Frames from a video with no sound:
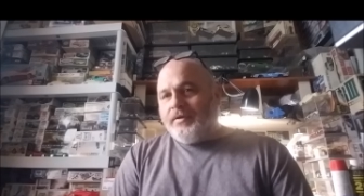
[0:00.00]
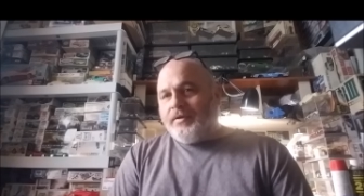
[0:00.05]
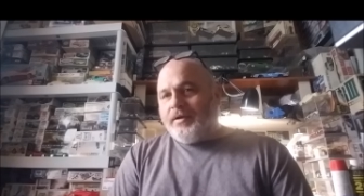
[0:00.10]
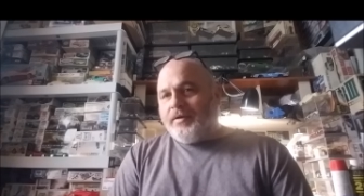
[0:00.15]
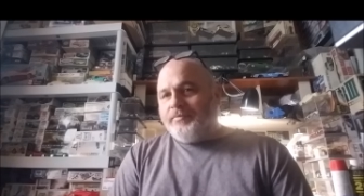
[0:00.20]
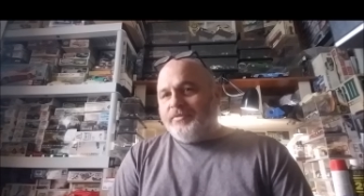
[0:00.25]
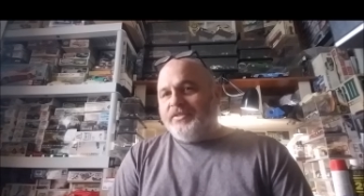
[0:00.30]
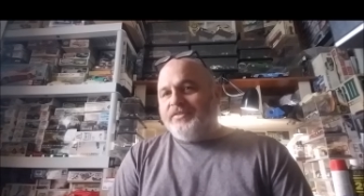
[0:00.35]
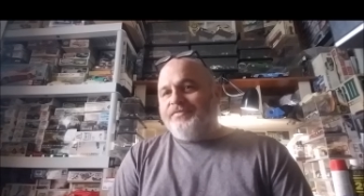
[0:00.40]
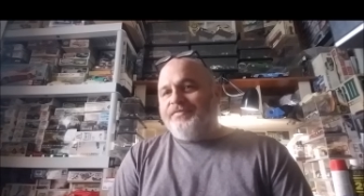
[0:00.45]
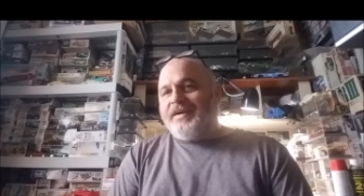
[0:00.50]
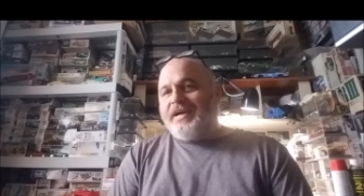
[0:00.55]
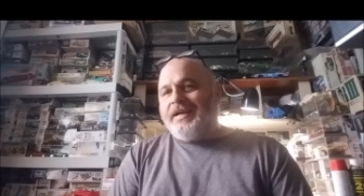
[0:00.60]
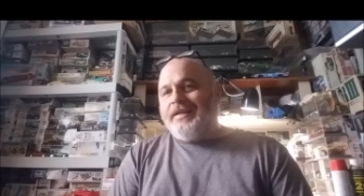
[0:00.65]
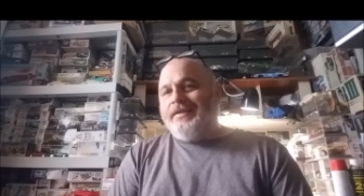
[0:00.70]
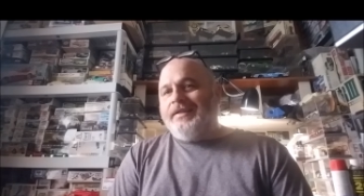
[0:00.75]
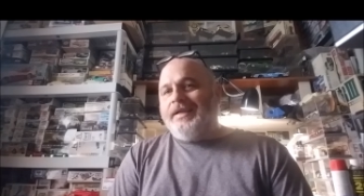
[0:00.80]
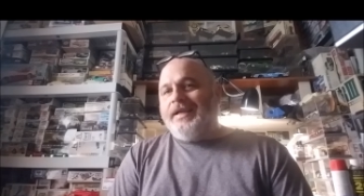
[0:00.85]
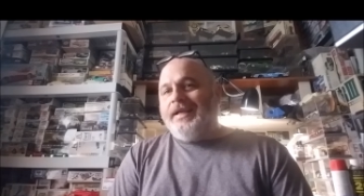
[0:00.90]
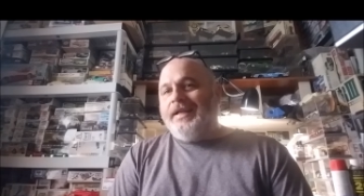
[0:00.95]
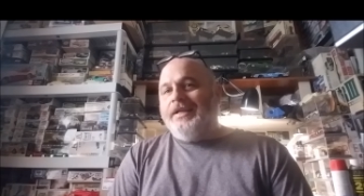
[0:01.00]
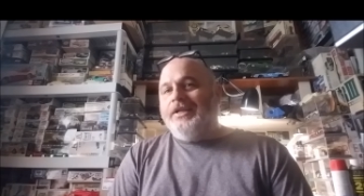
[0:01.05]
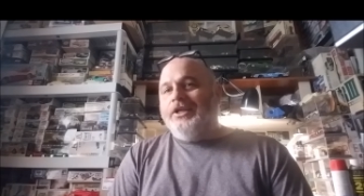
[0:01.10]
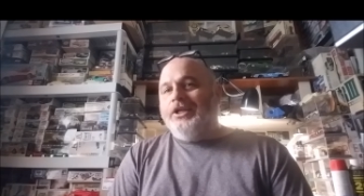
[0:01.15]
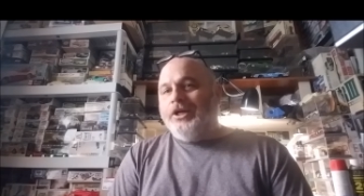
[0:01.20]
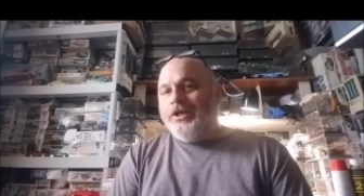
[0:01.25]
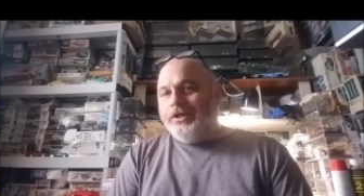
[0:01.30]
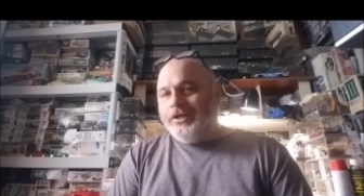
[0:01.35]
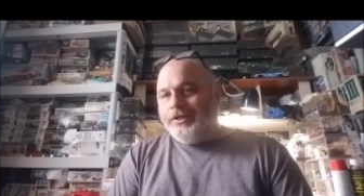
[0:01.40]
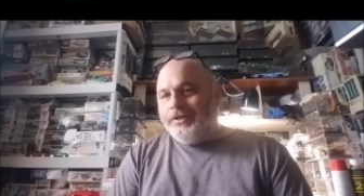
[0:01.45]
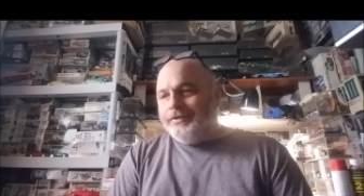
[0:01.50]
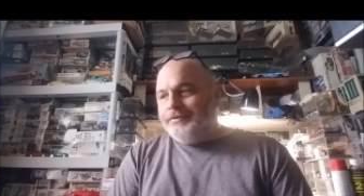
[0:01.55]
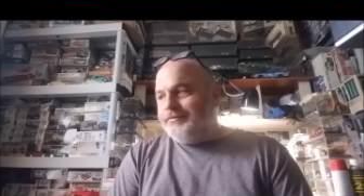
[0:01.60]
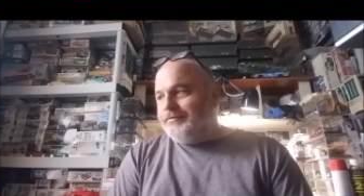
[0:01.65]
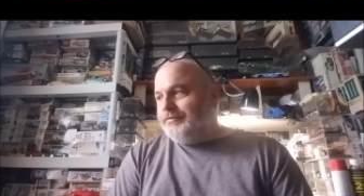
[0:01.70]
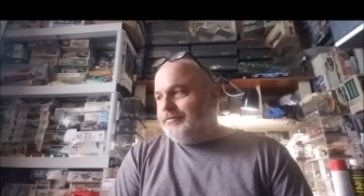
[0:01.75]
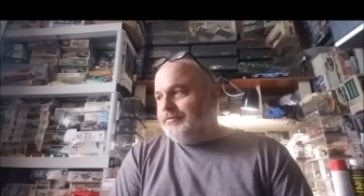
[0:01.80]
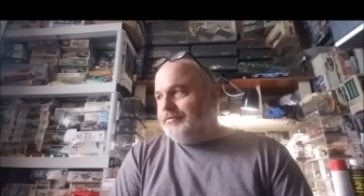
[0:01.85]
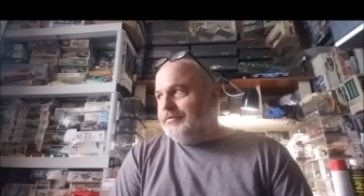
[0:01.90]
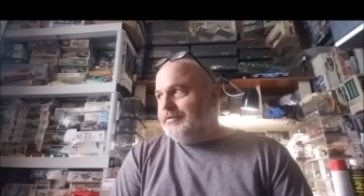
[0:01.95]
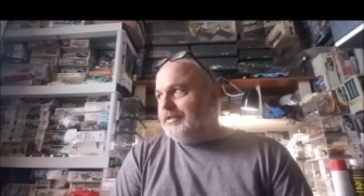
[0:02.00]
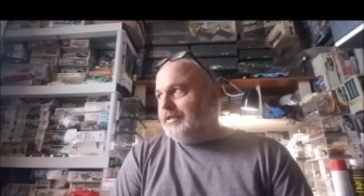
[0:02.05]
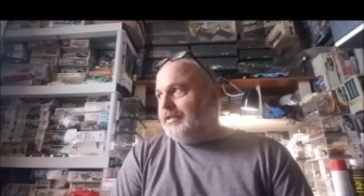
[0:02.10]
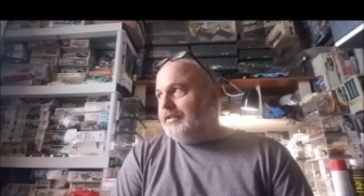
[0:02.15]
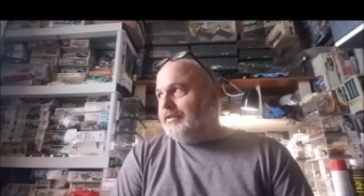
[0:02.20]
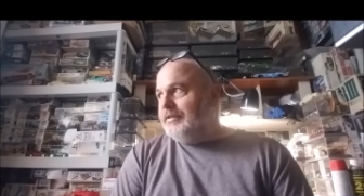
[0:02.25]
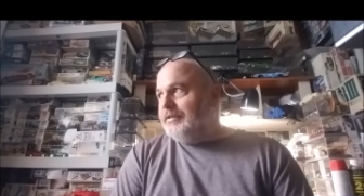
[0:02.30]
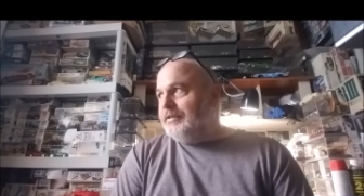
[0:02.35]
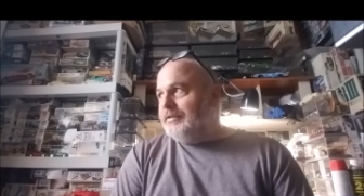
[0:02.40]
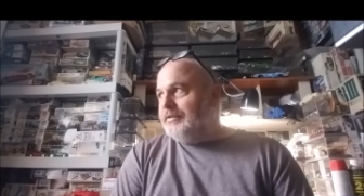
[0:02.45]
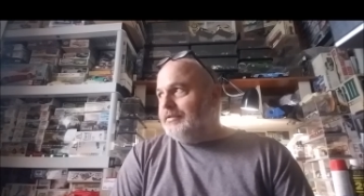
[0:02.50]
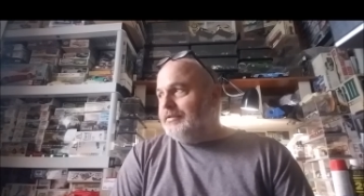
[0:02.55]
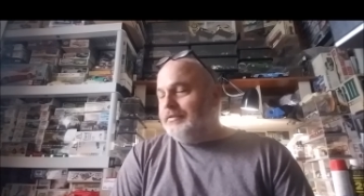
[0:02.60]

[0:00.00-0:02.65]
I'm just fighting to get it done. And uh,